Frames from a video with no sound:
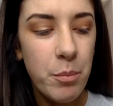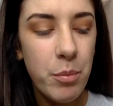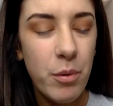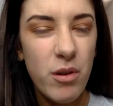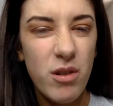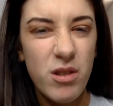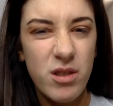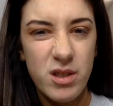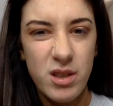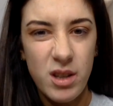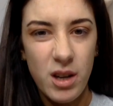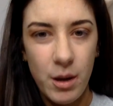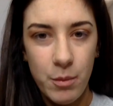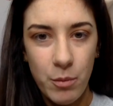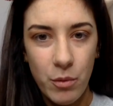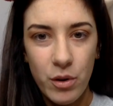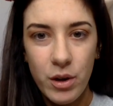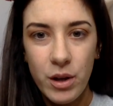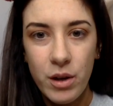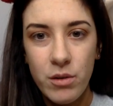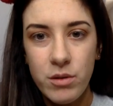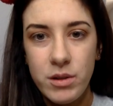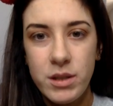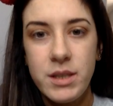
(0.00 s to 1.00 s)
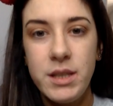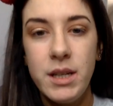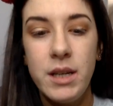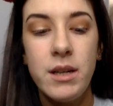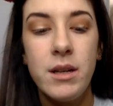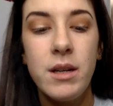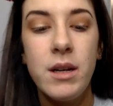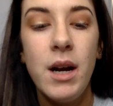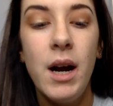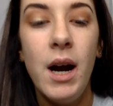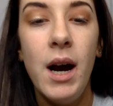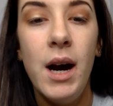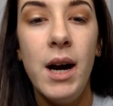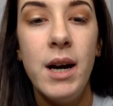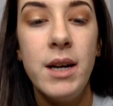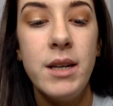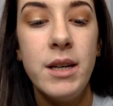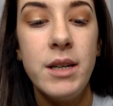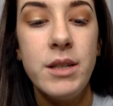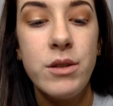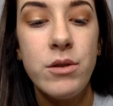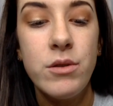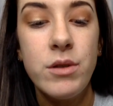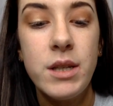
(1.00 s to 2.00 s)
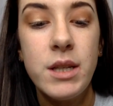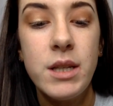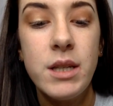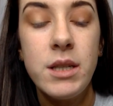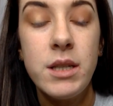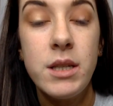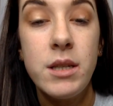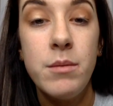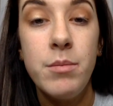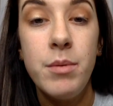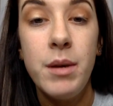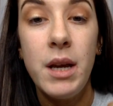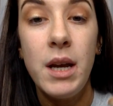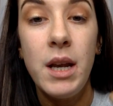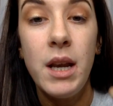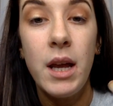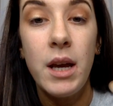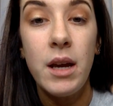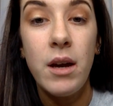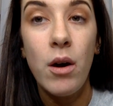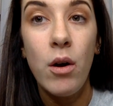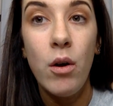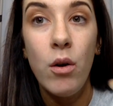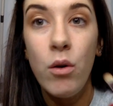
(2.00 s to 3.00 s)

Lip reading: but I'm only going to dinner and I don't need it to be like